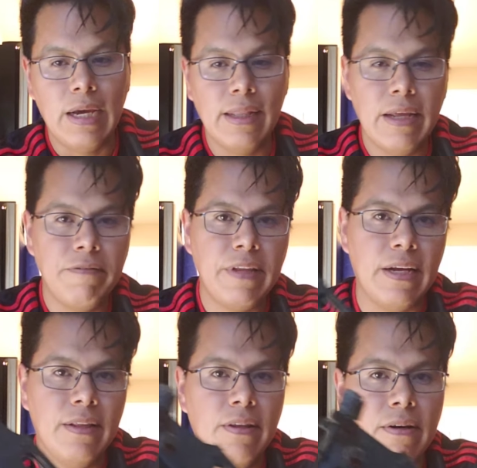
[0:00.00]
left that
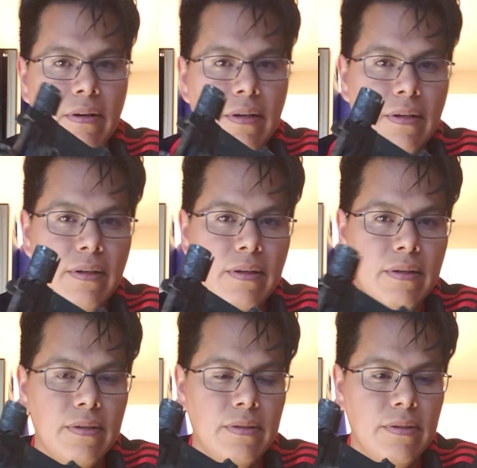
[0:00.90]
in there,
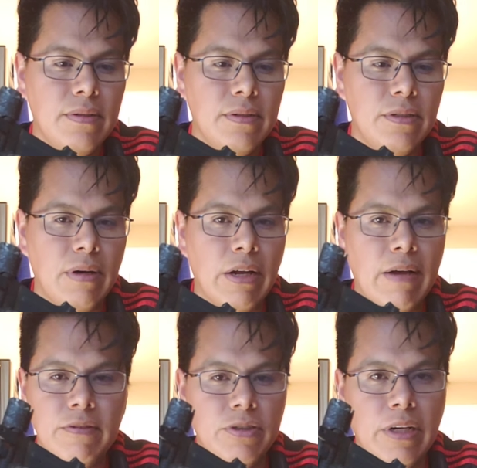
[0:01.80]
so I don't
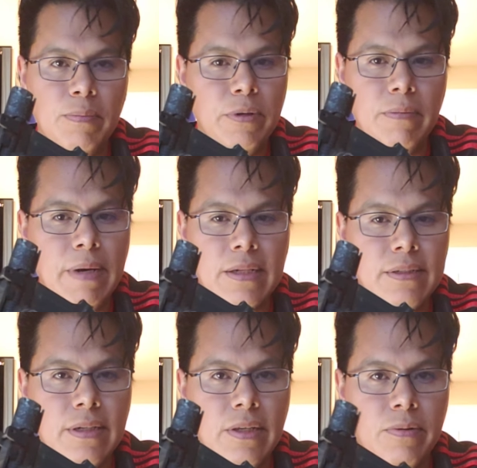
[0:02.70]
have to try to put it back
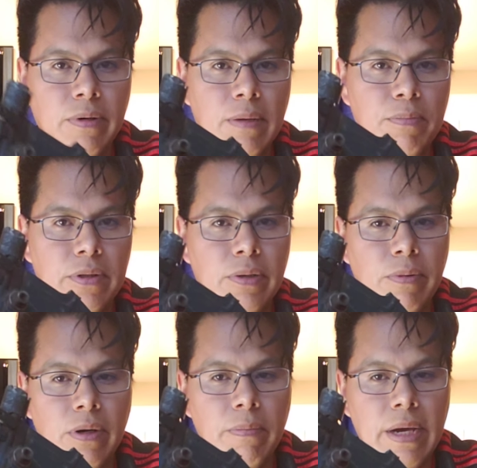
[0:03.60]
together when I put the
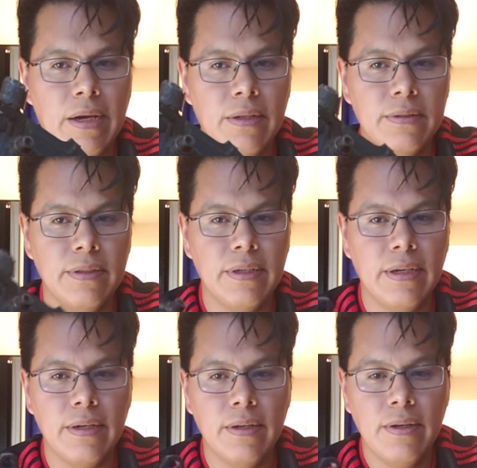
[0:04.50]
rail back onto the
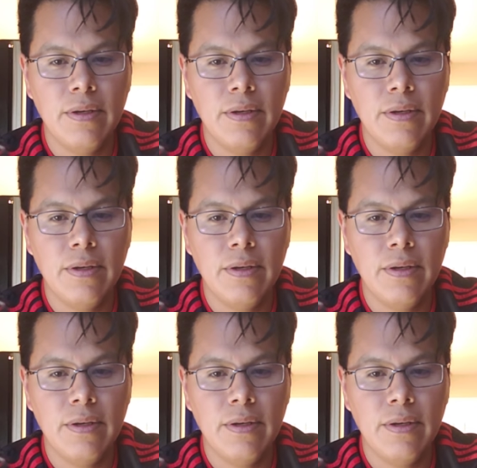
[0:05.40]
gun.